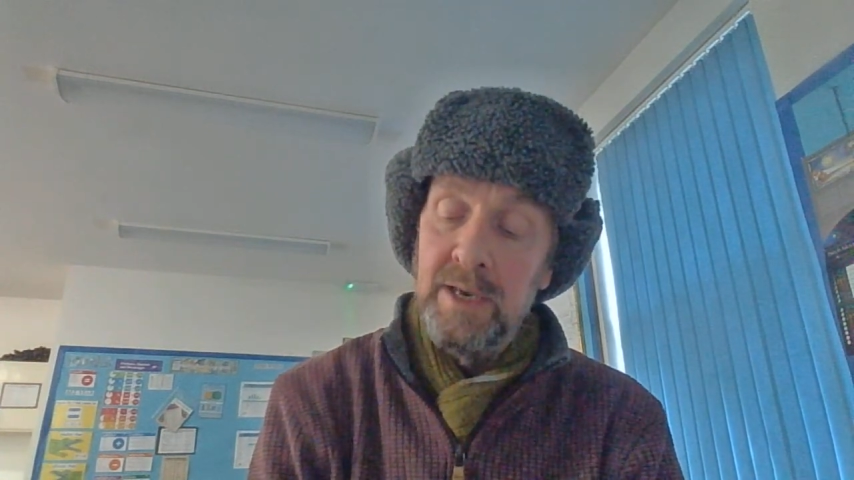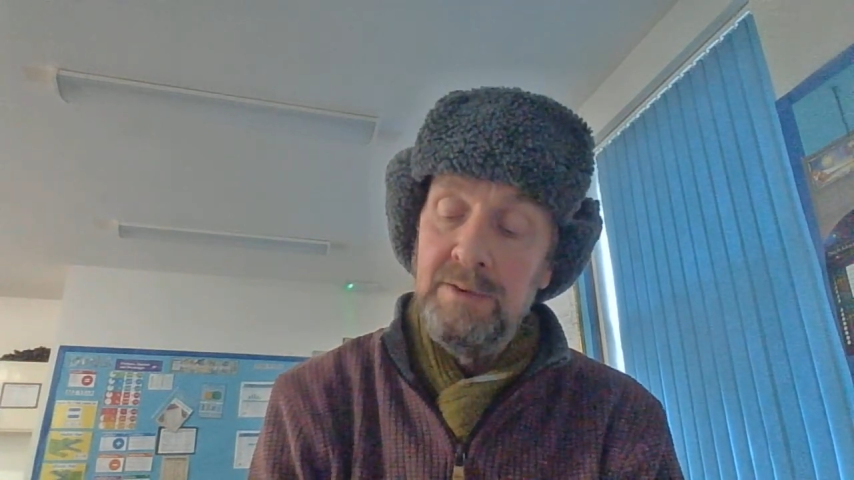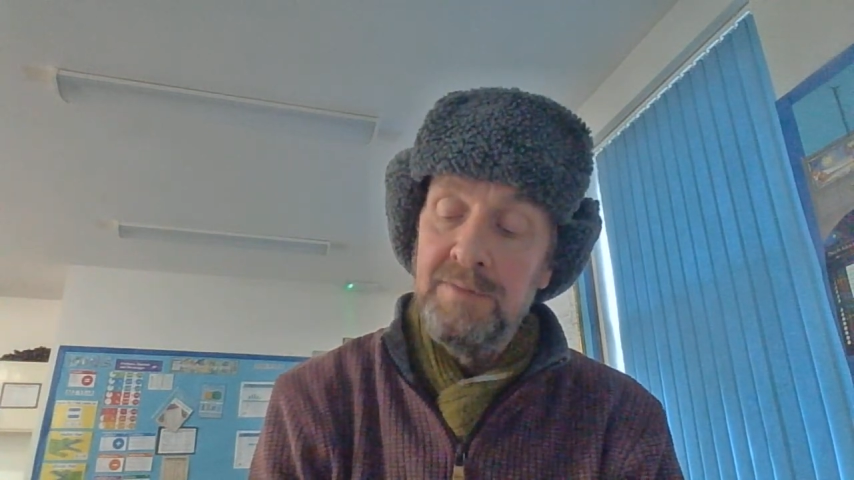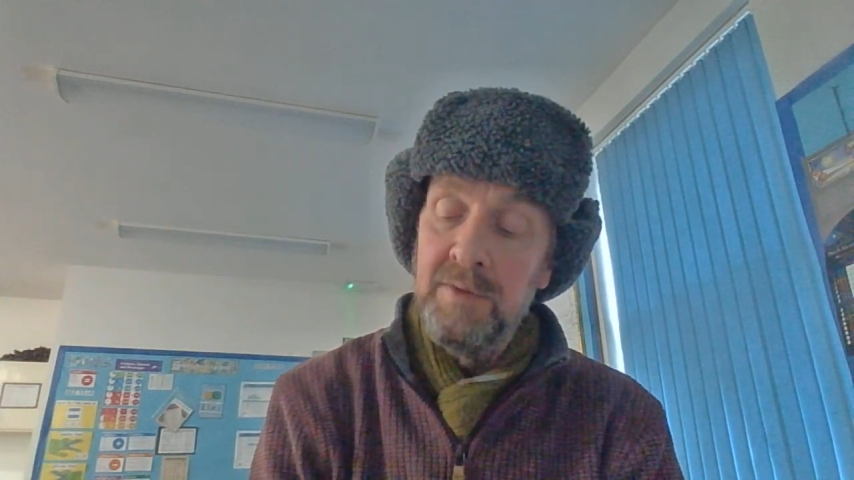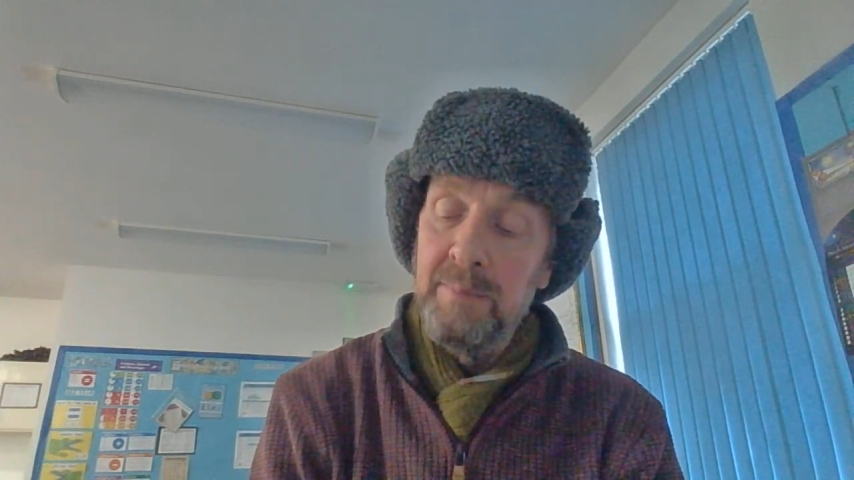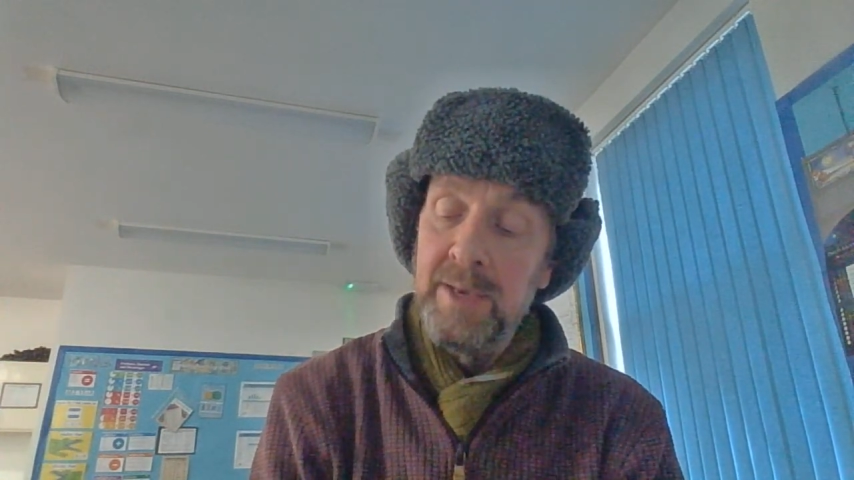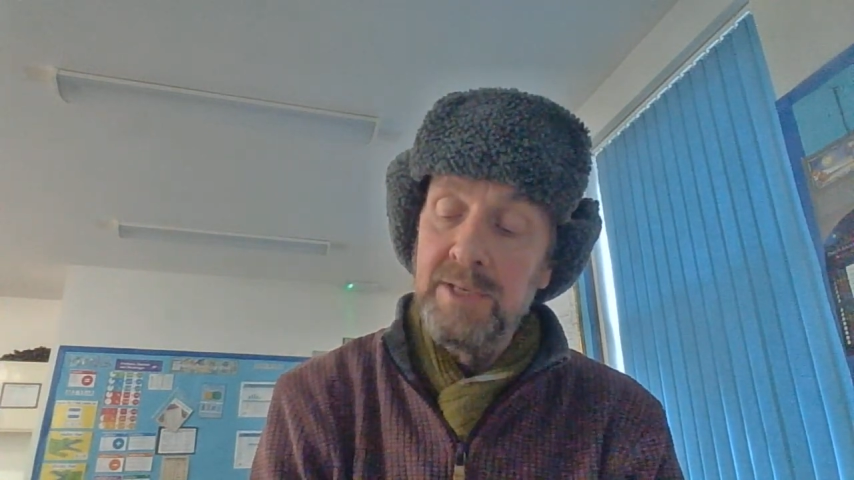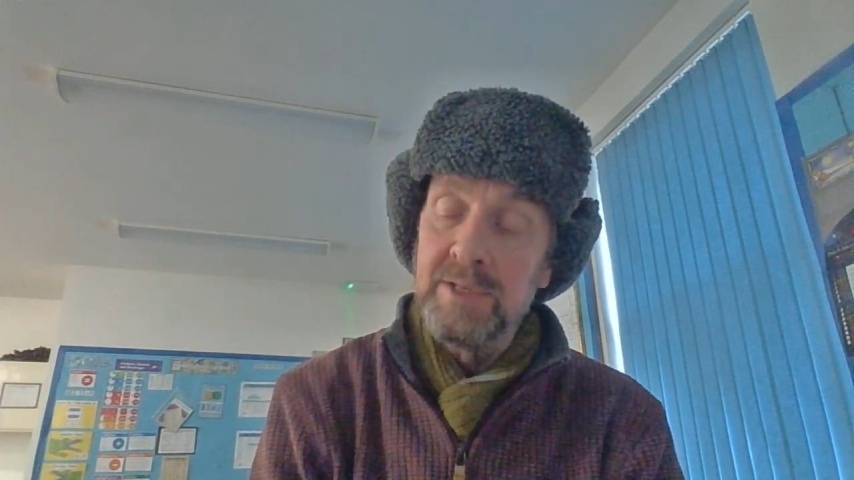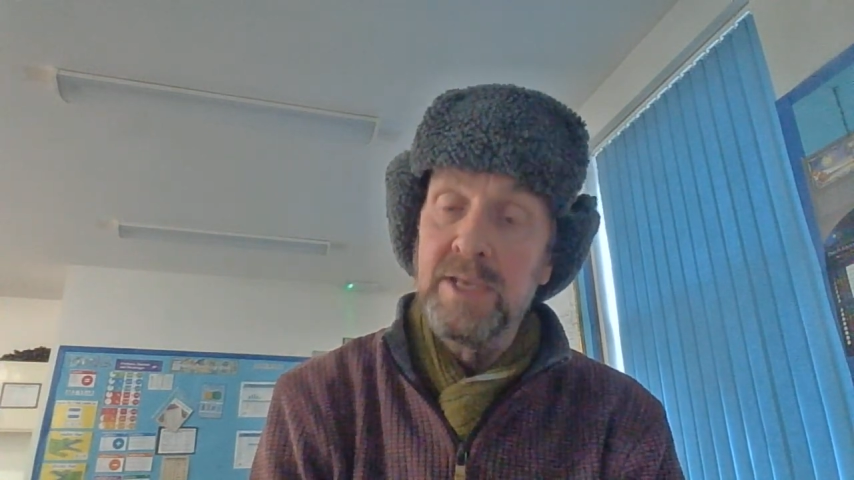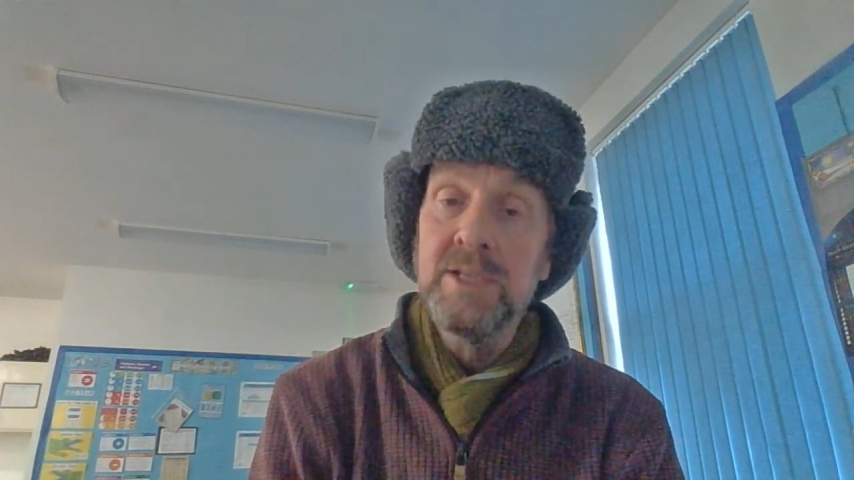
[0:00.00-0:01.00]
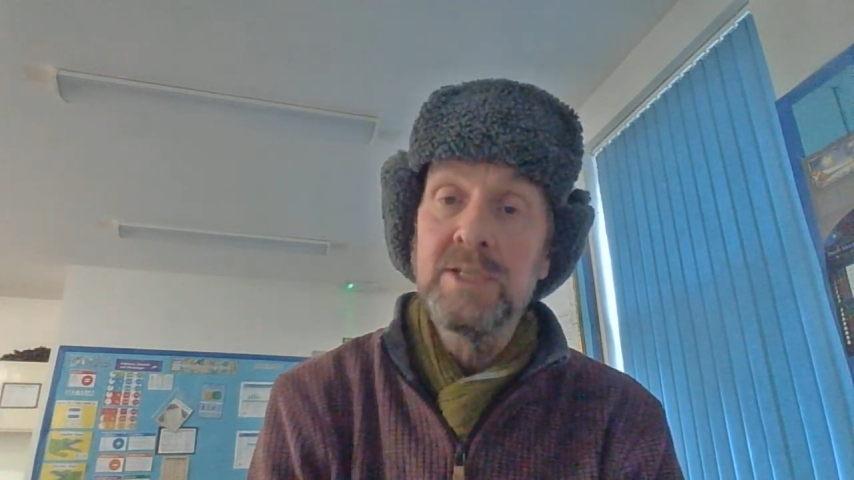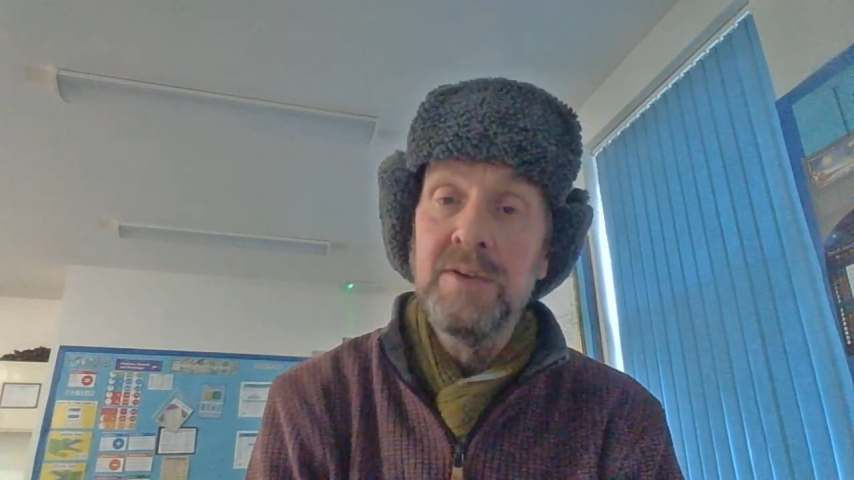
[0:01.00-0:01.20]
even if it makes things